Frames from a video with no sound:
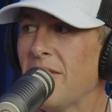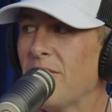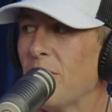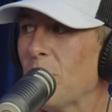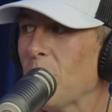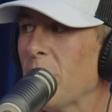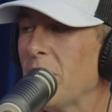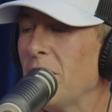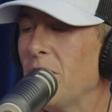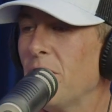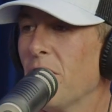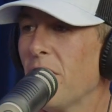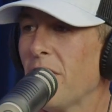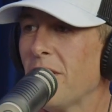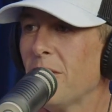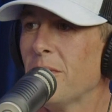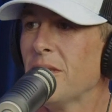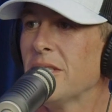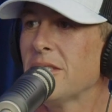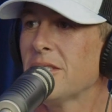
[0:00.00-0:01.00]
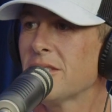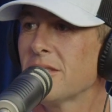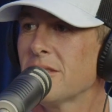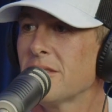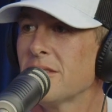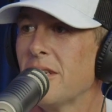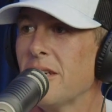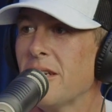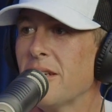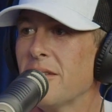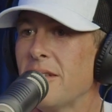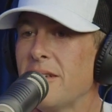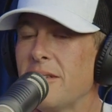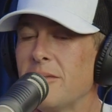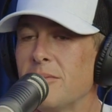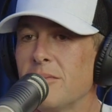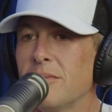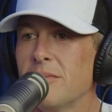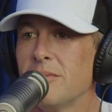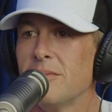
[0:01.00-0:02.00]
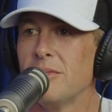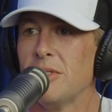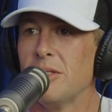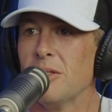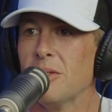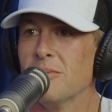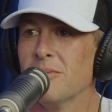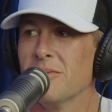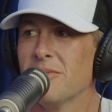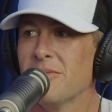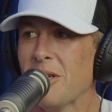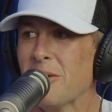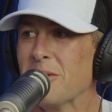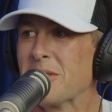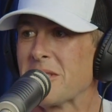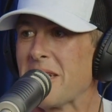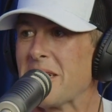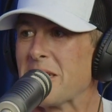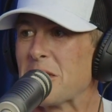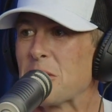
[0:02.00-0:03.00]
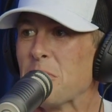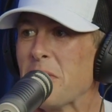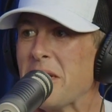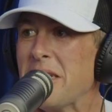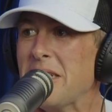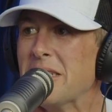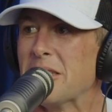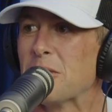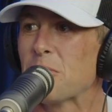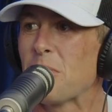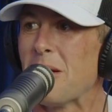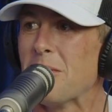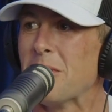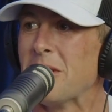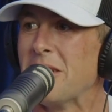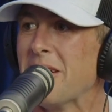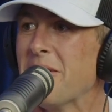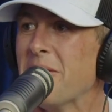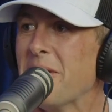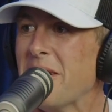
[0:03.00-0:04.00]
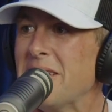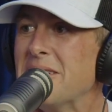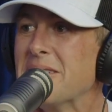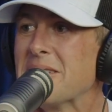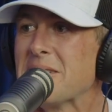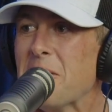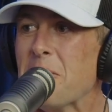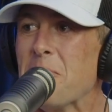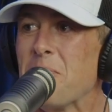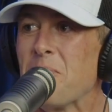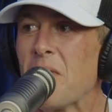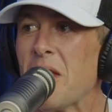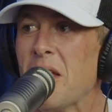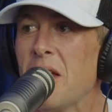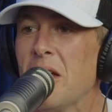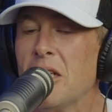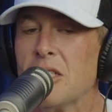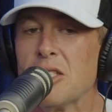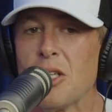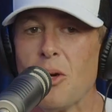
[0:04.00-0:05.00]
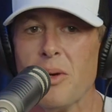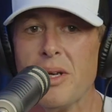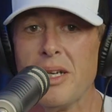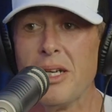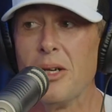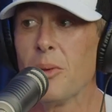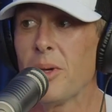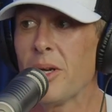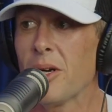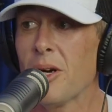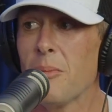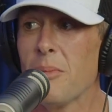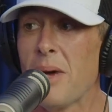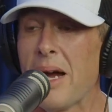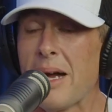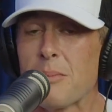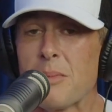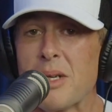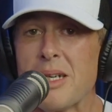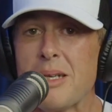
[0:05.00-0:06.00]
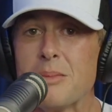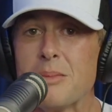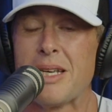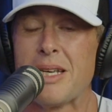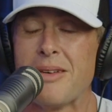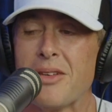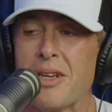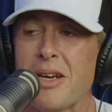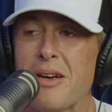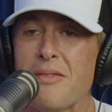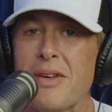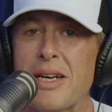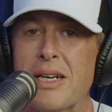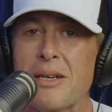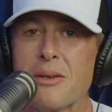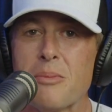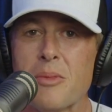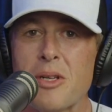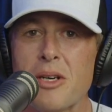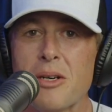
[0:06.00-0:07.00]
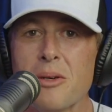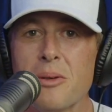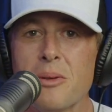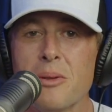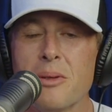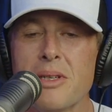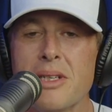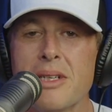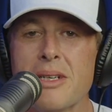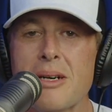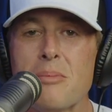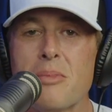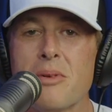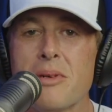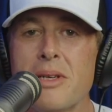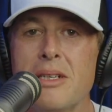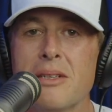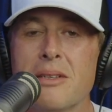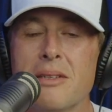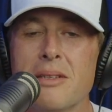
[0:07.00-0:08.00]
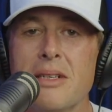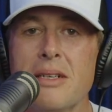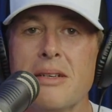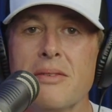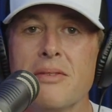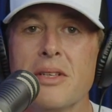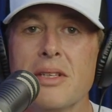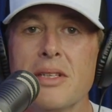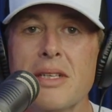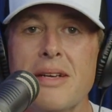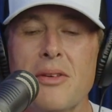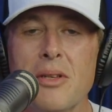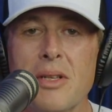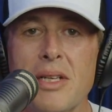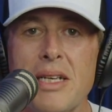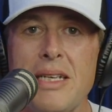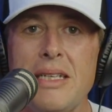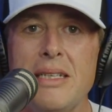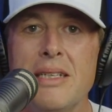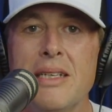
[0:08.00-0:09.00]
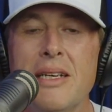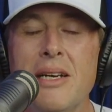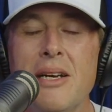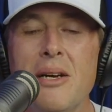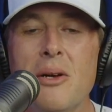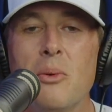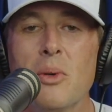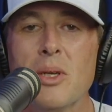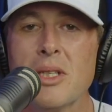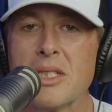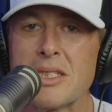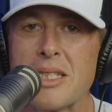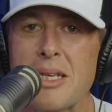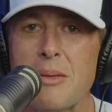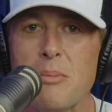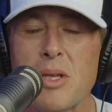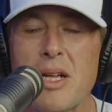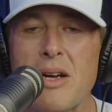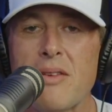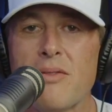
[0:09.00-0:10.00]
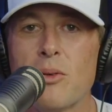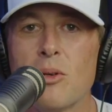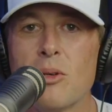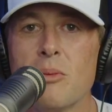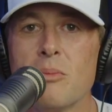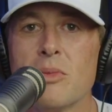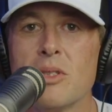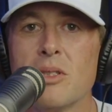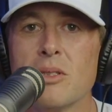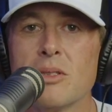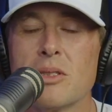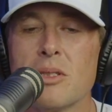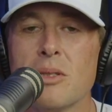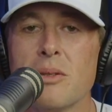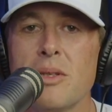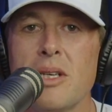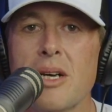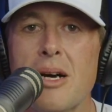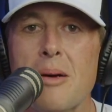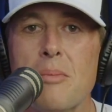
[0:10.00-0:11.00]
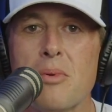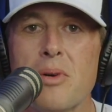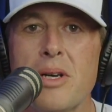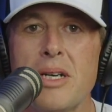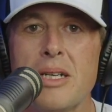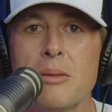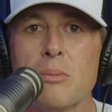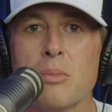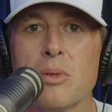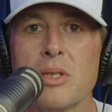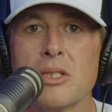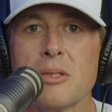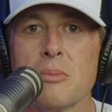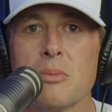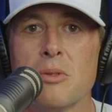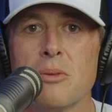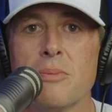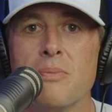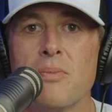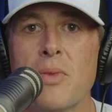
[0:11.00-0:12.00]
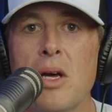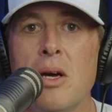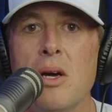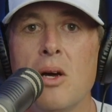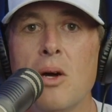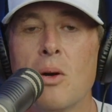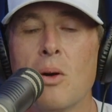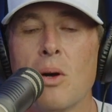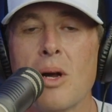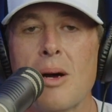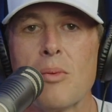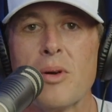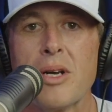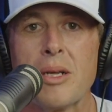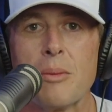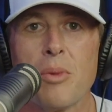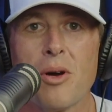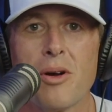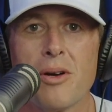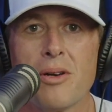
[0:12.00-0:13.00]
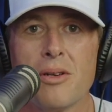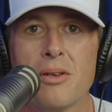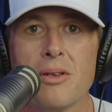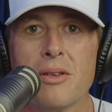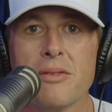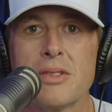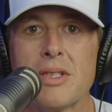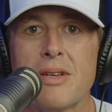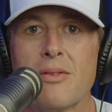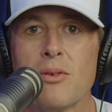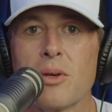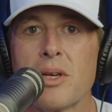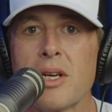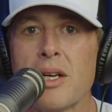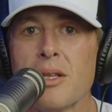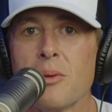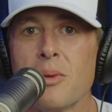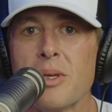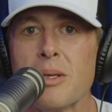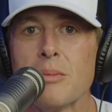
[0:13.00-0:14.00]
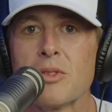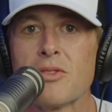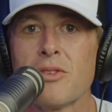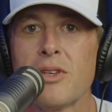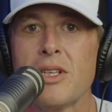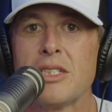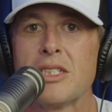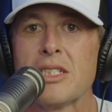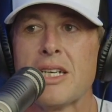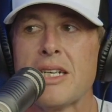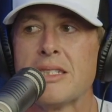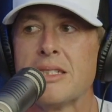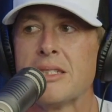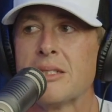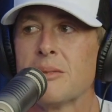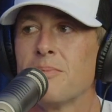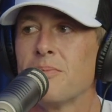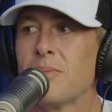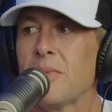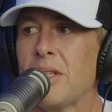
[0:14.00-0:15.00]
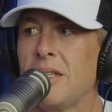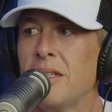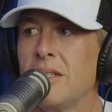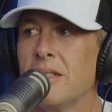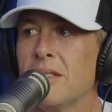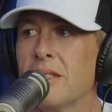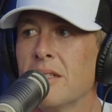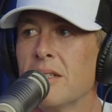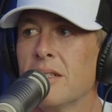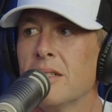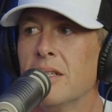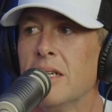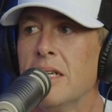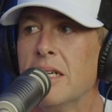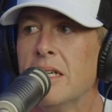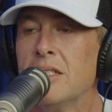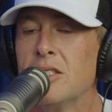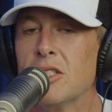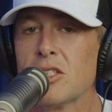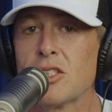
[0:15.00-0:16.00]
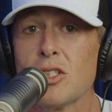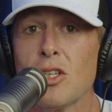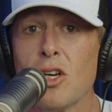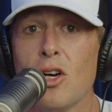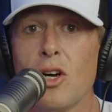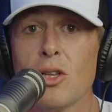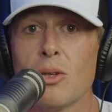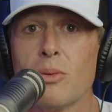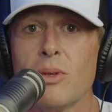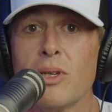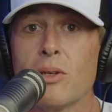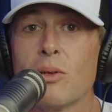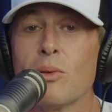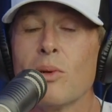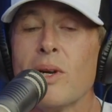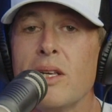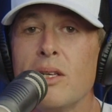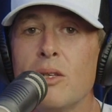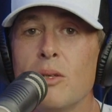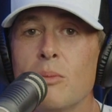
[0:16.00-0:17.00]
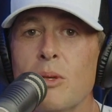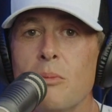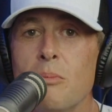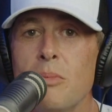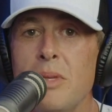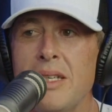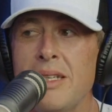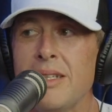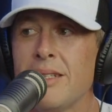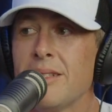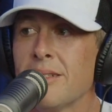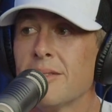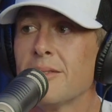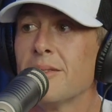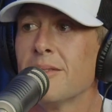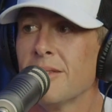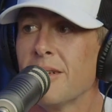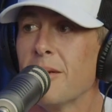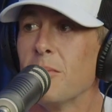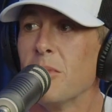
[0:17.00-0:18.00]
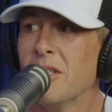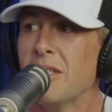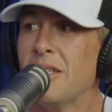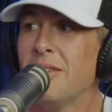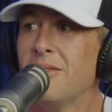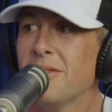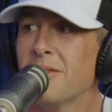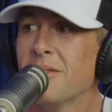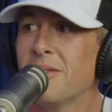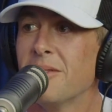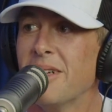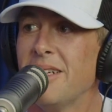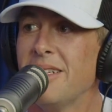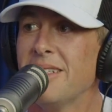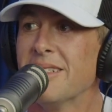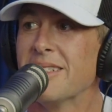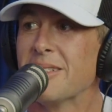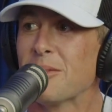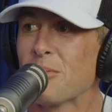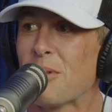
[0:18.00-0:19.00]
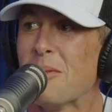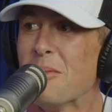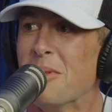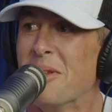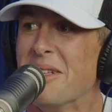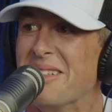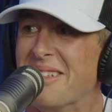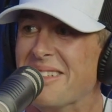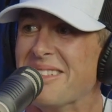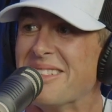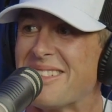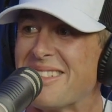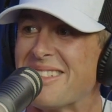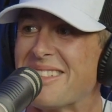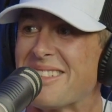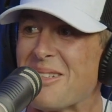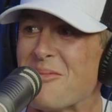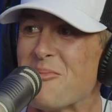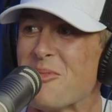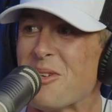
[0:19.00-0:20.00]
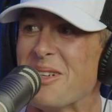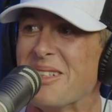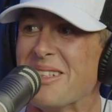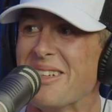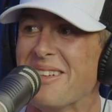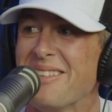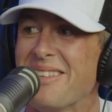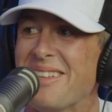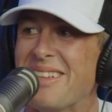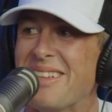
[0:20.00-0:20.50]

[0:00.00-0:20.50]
not for what you thought it was, that, always got to explain it. It's probably not right. So here we are back. My David Huffaker. I'm the owner and operator of the Level 8 real estate platform, also the operating principal or operating partner of several Keller Williams franchises, and just an all-around great human being, I believe, right? That's probably somewhere in there.